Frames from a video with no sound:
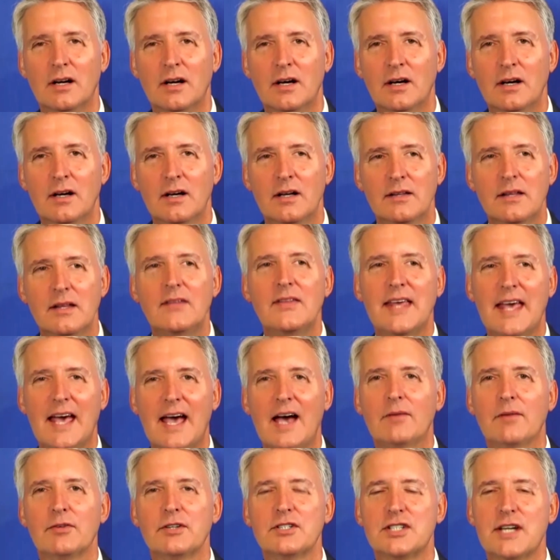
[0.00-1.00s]
than the
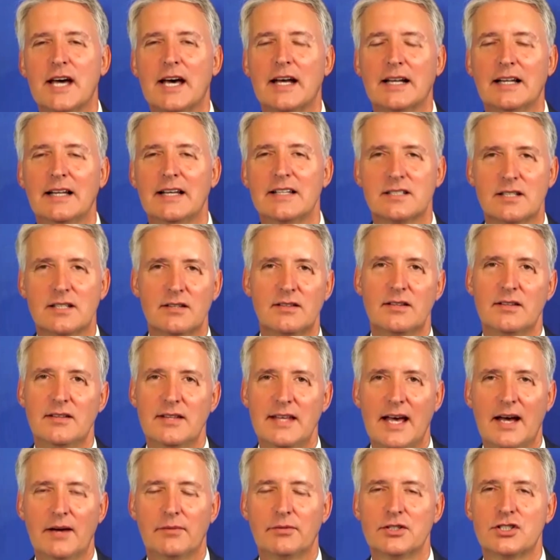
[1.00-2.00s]
average adolescent, than the
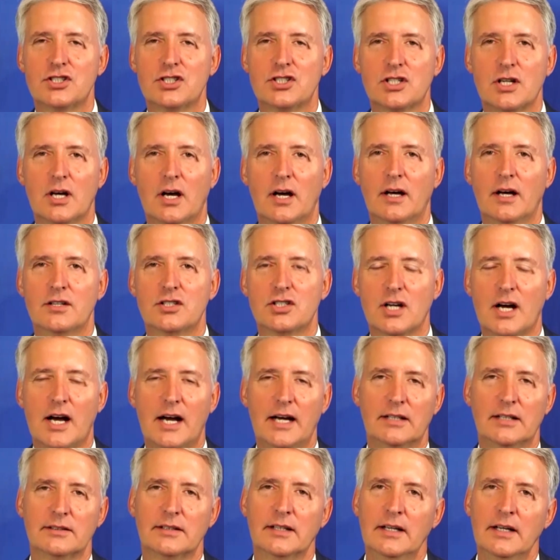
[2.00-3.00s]
average
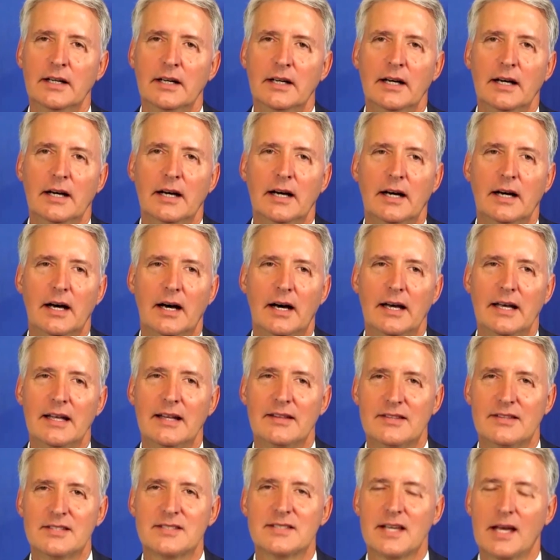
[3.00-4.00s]
child at
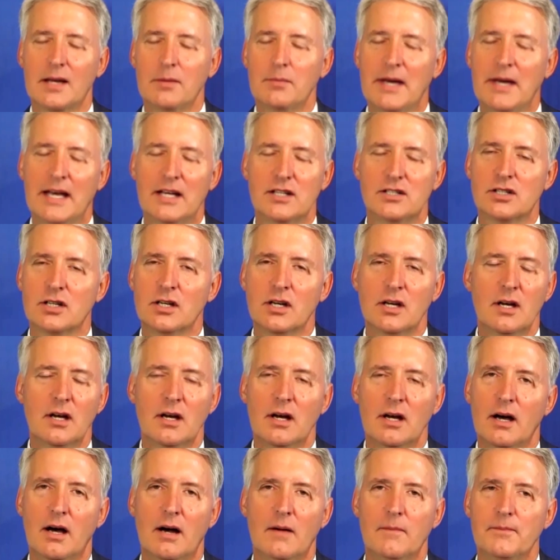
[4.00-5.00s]
the same age.
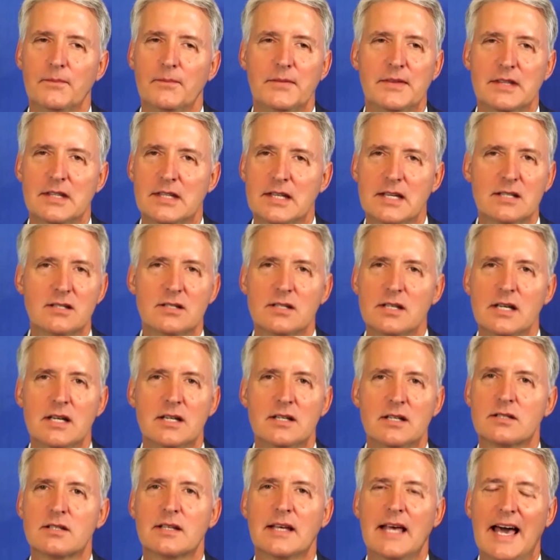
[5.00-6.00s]
This
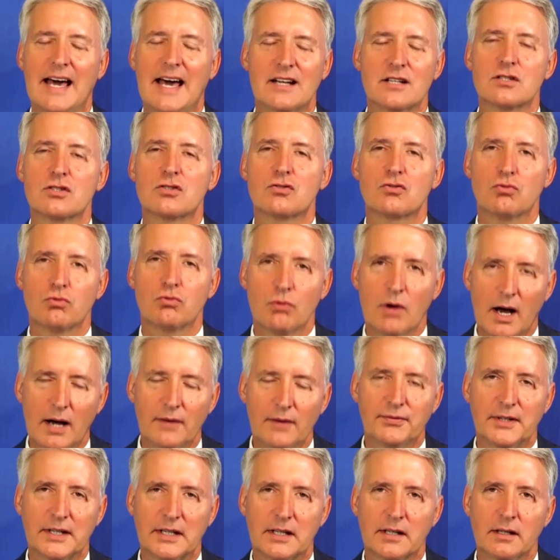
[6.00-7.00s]
is
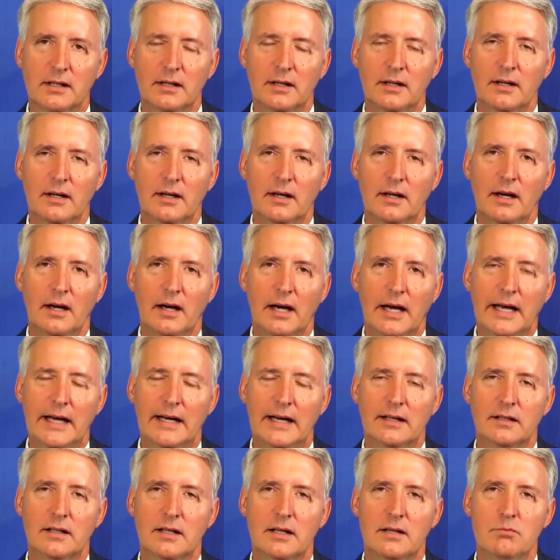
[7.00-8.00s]
catastrophic,
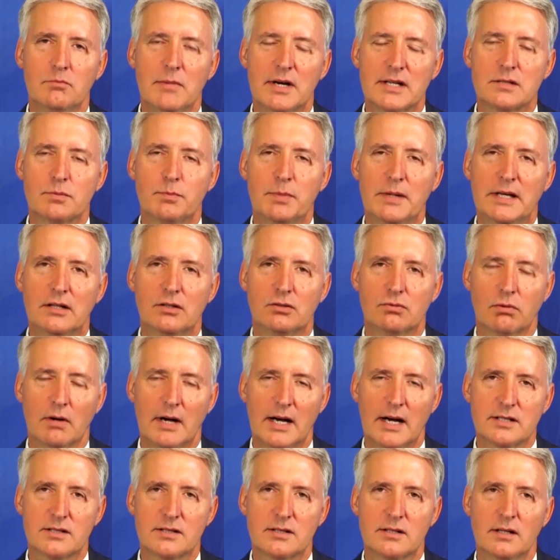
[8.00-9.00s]
and it must be
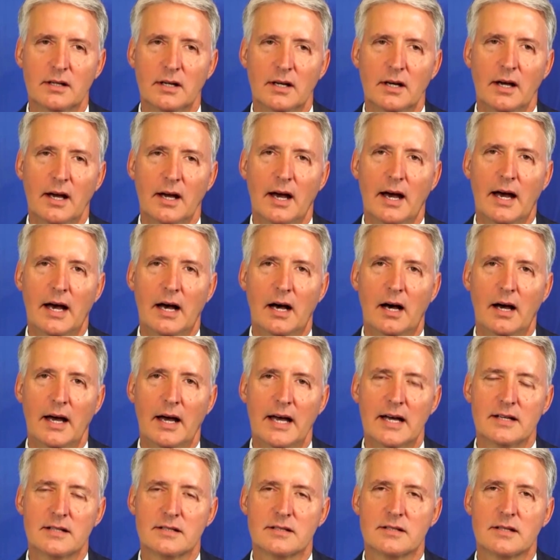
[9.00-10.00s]
addressed
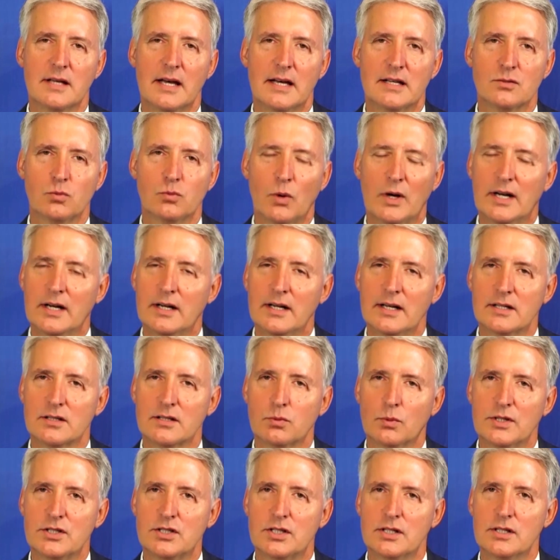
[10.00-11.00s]
as what it is,
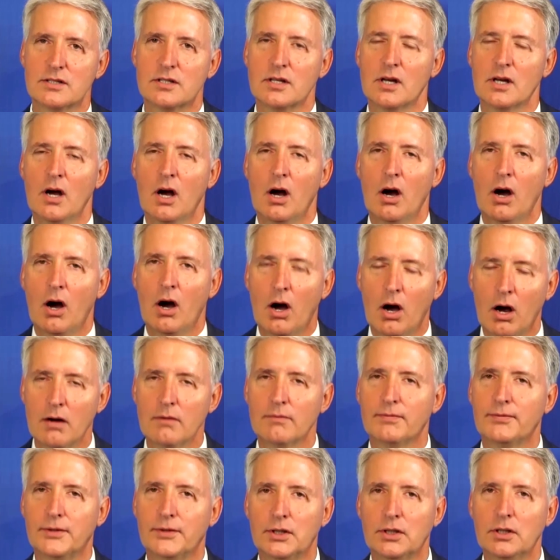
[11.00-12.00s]
which is
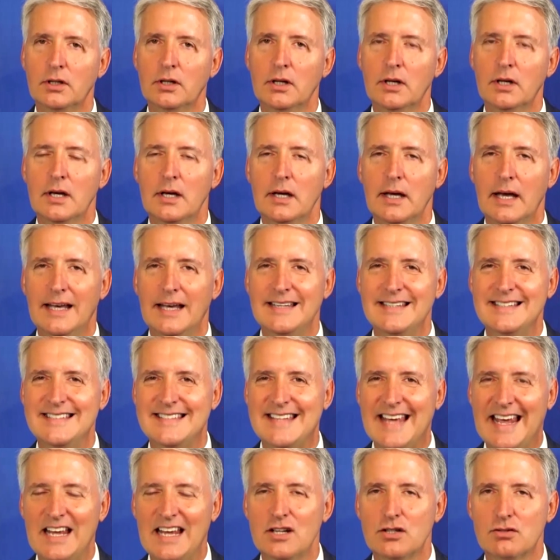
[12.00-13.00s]
harmful and
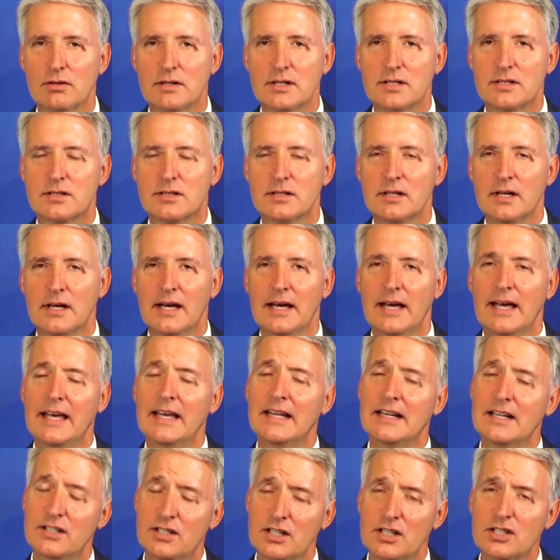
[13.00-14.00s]
dangerous, in
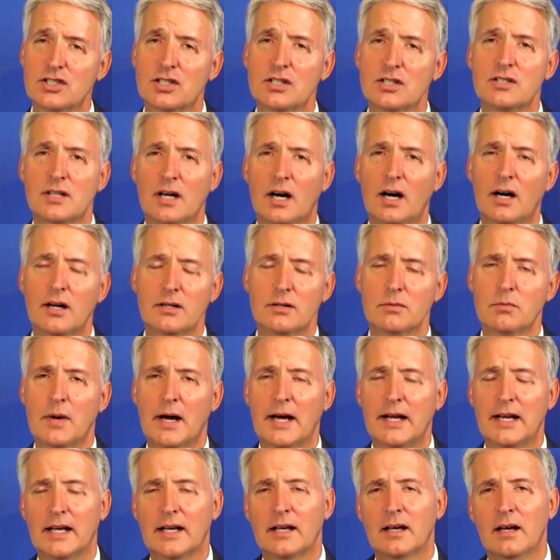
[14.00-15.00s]
addition to
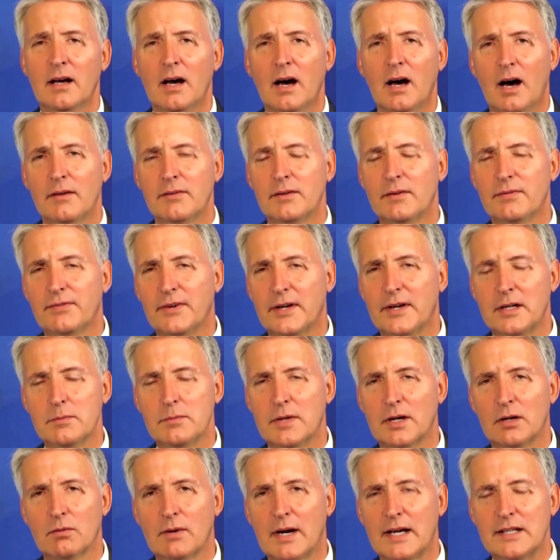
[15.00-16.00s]
undermining of the
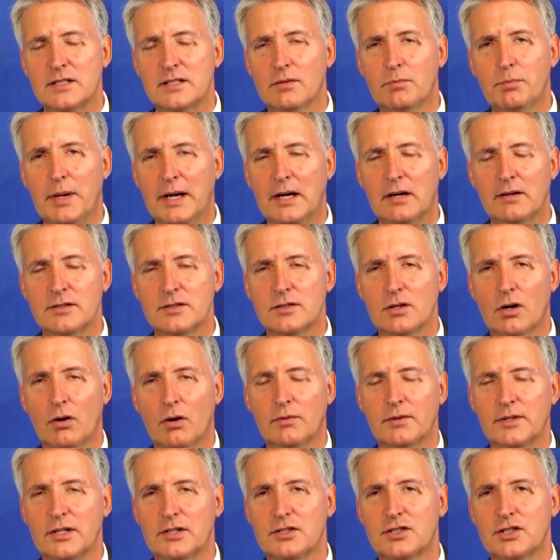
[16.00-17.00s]
fundamental rights of parents over
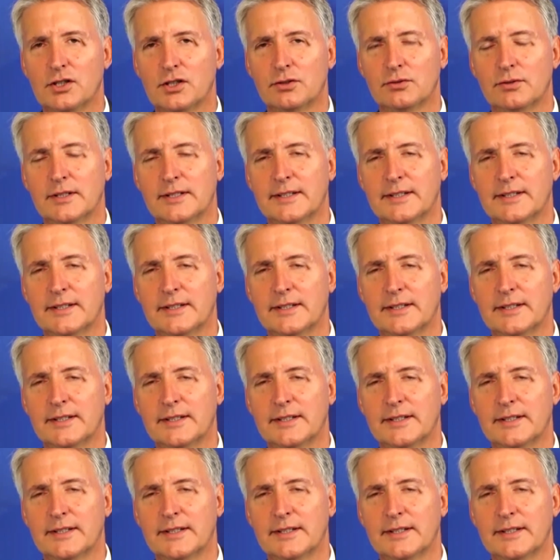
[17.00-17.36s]
their children.